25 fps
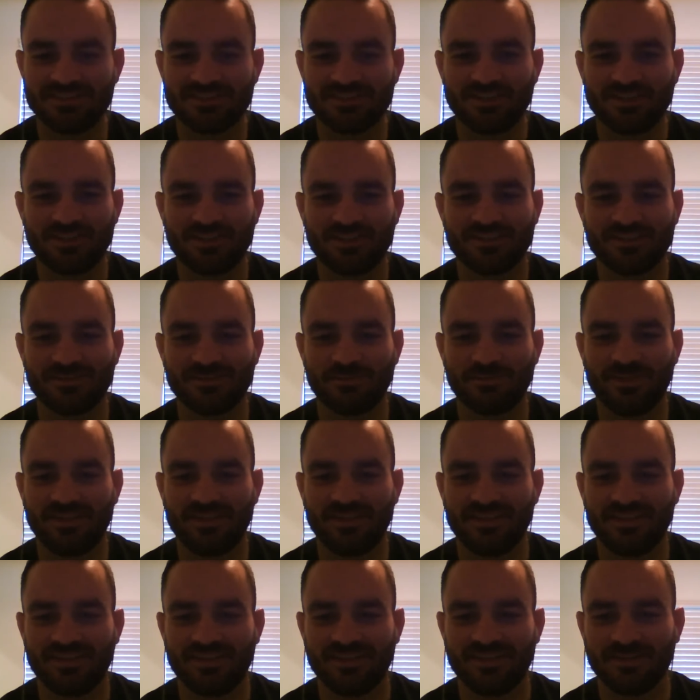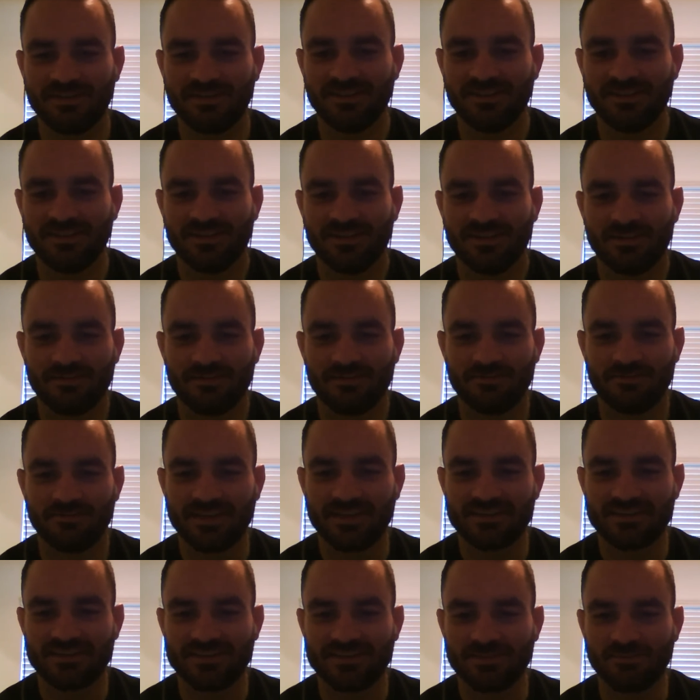girls have been
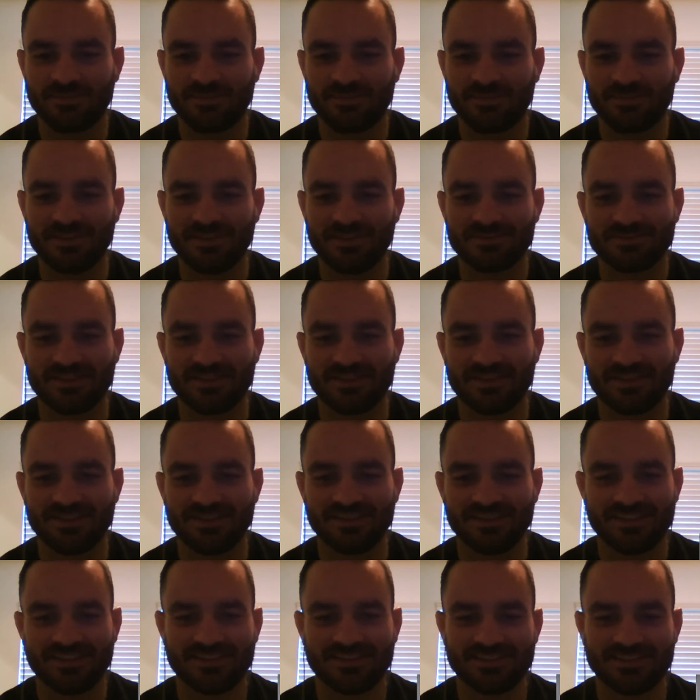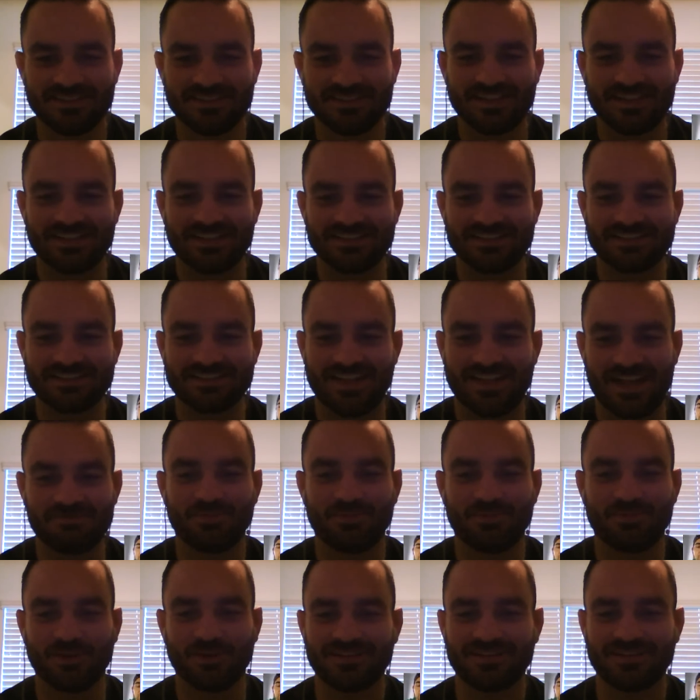victims of a
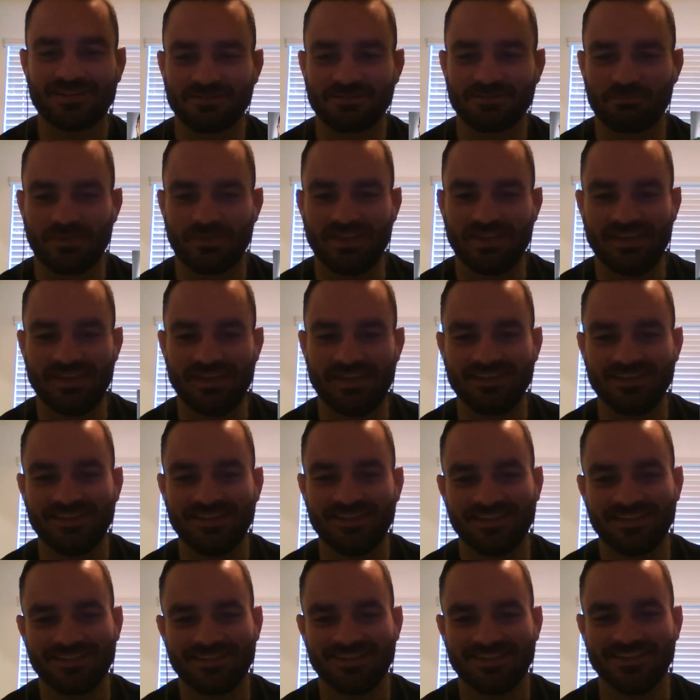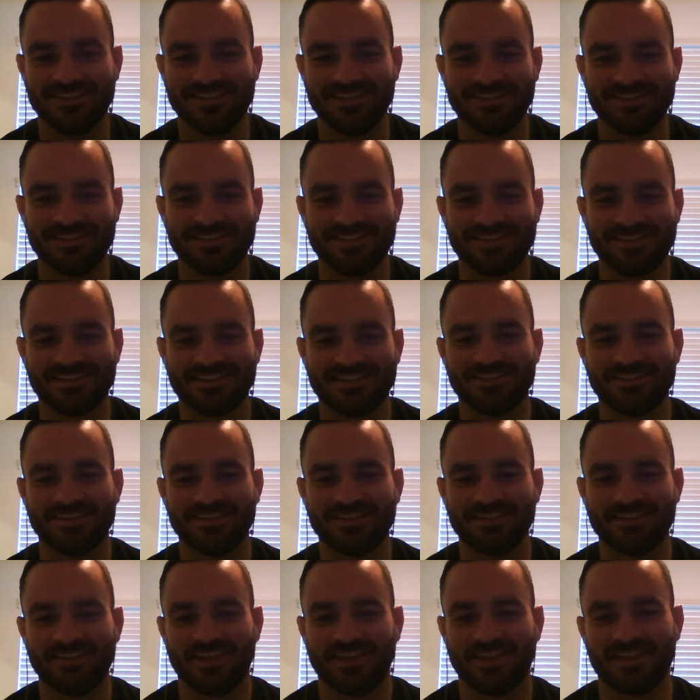cyborg beating,
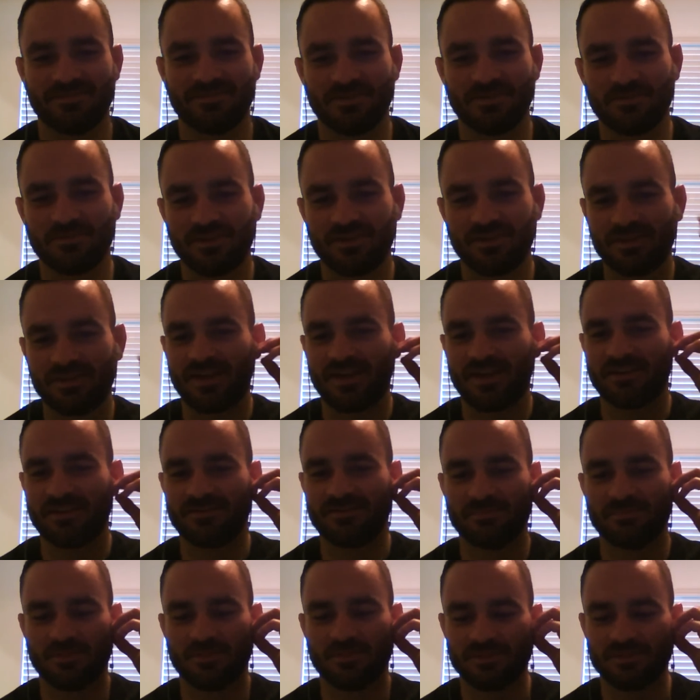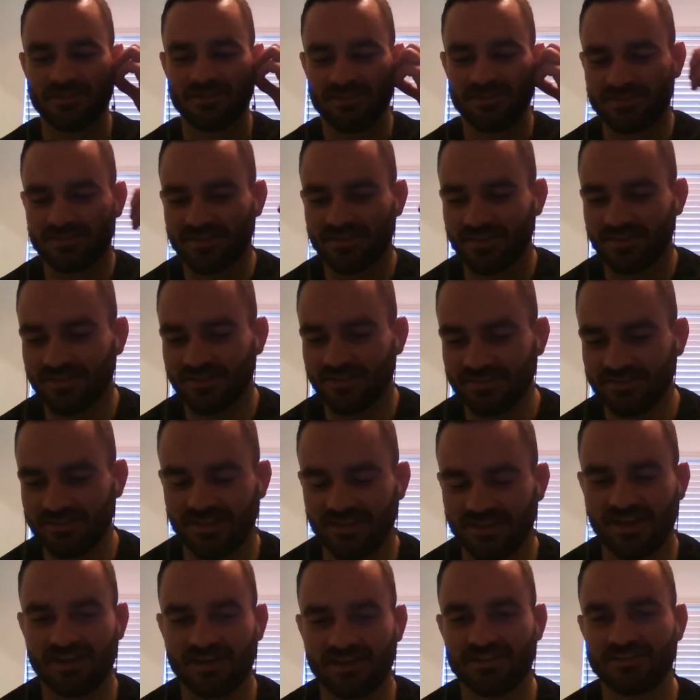so I feel very bad for both of these girls. They
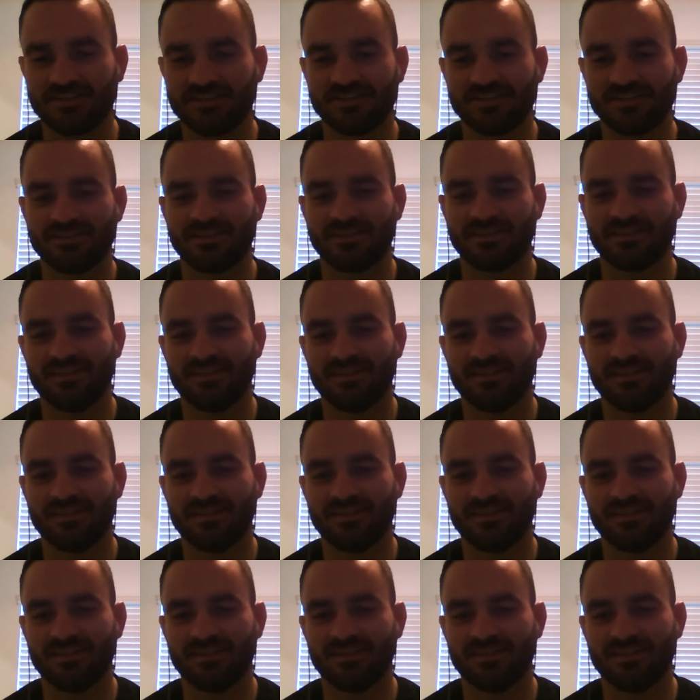kind of just